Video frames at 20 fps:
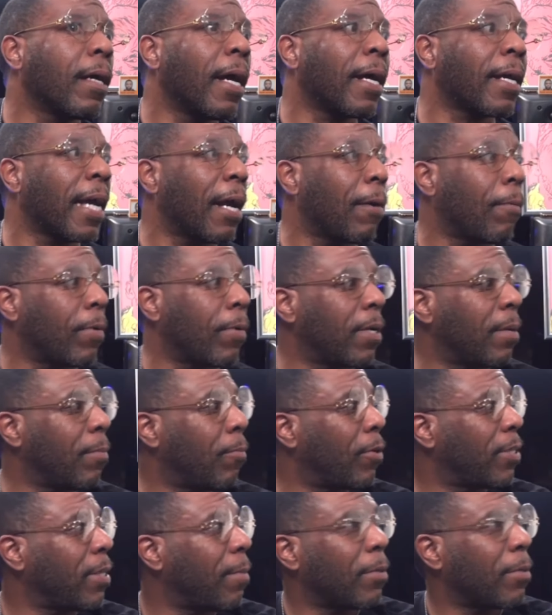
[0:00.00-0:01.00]
I got one of them
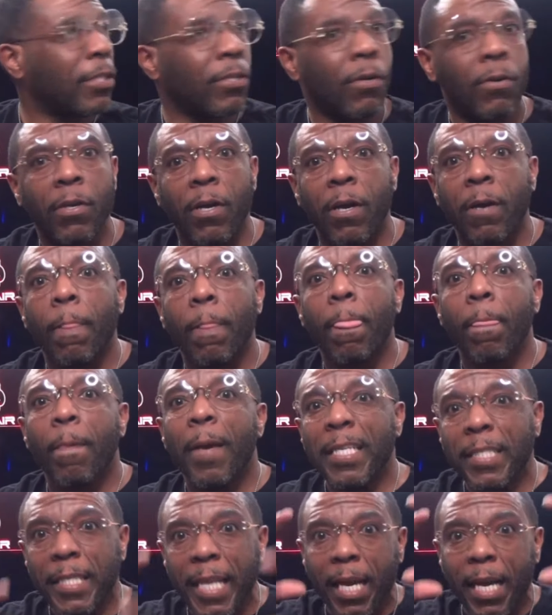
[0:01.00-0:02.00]
boys. I'm gonna show y'all.
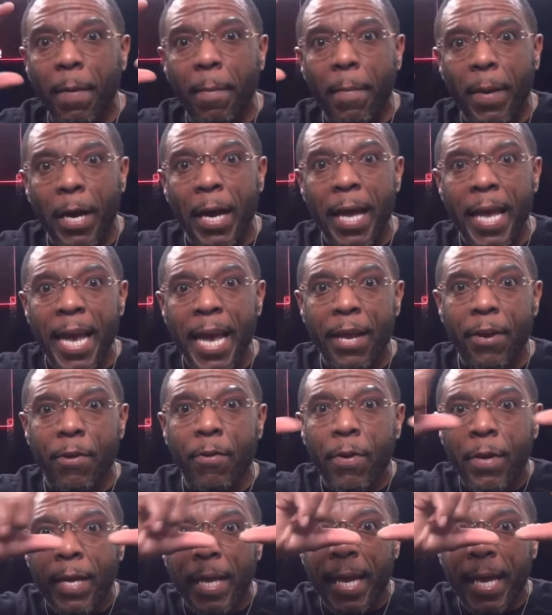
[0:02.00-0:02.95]
It's like a, a header.